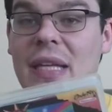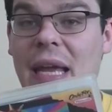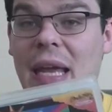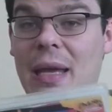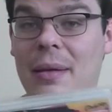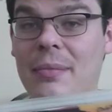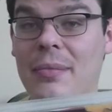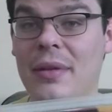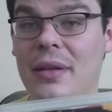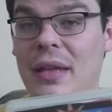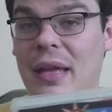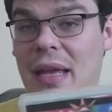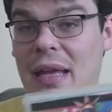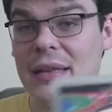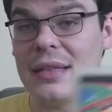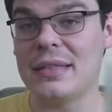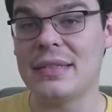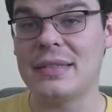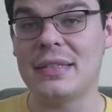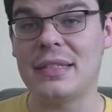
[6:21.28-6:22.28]
game
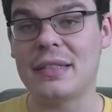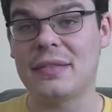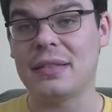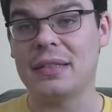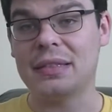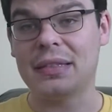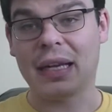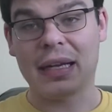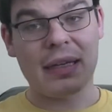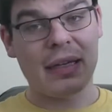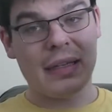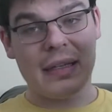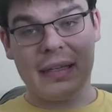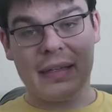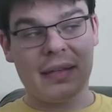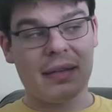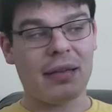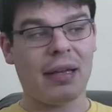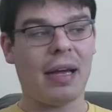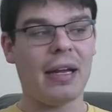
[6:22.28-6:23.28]
in the series.
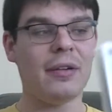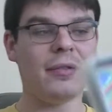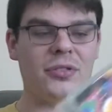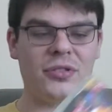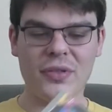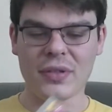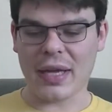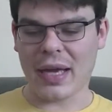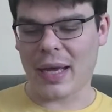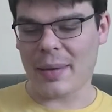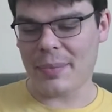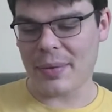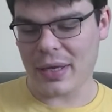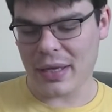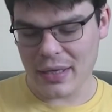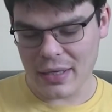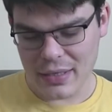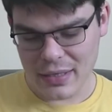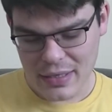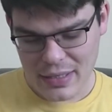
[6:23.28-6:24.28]
This is not an original
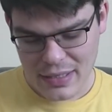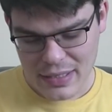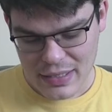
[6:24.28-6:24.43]
copy.